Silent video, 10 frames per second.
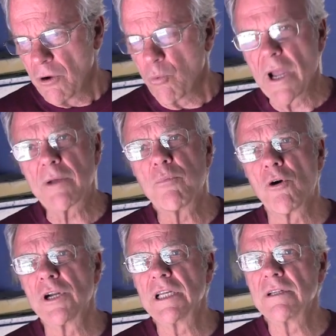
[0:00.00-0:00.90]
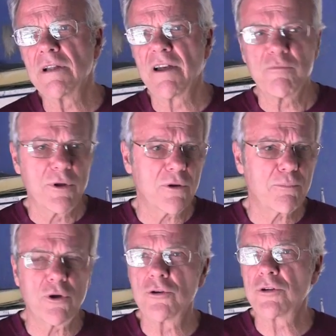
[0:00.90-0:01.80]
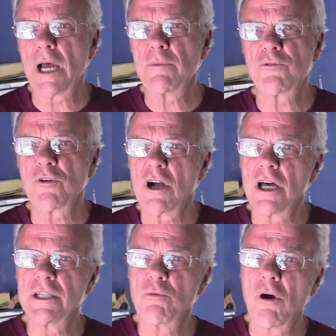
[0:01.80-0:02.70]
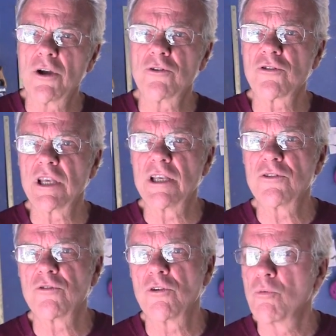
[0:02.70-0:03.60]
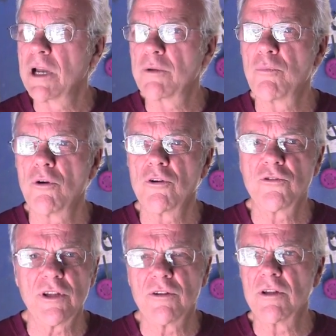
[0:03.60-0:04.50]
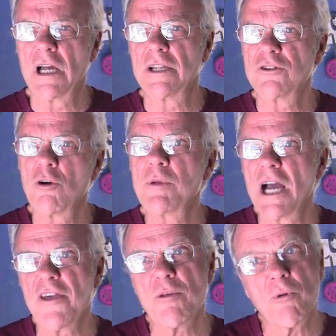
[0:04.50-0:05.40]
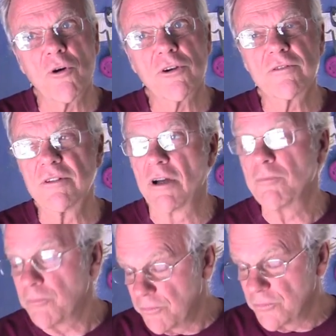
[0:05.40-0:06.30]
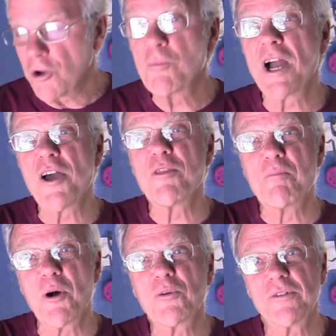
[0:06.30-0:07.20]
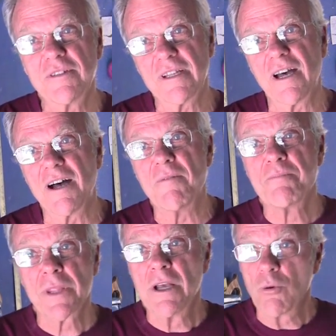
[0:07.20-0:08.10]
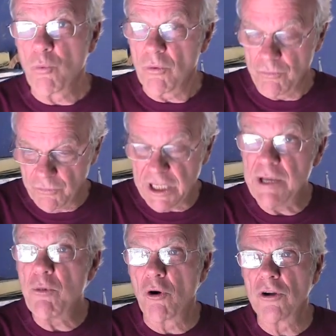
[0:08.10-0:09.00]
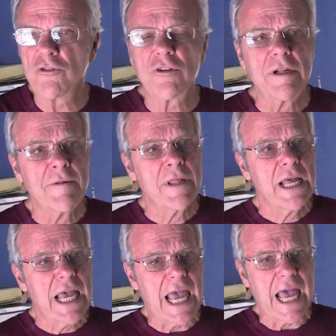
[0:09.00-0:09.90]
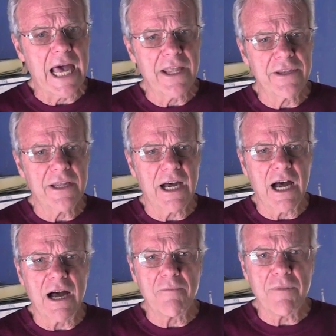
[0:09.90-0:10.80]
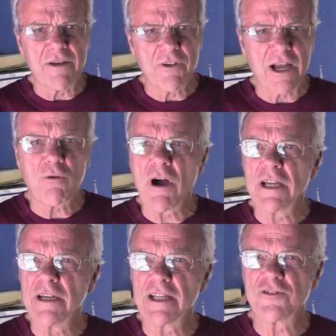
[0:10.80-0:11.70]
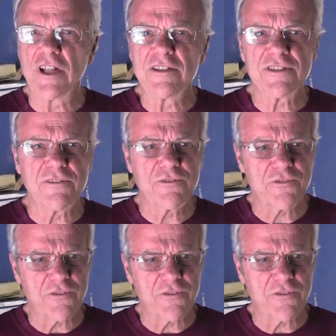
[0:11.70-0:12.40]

wakeboarding. I've built prototypes for Conley water skis for wakeboards and tow behind the boat knee boards. And I've got quite an extensive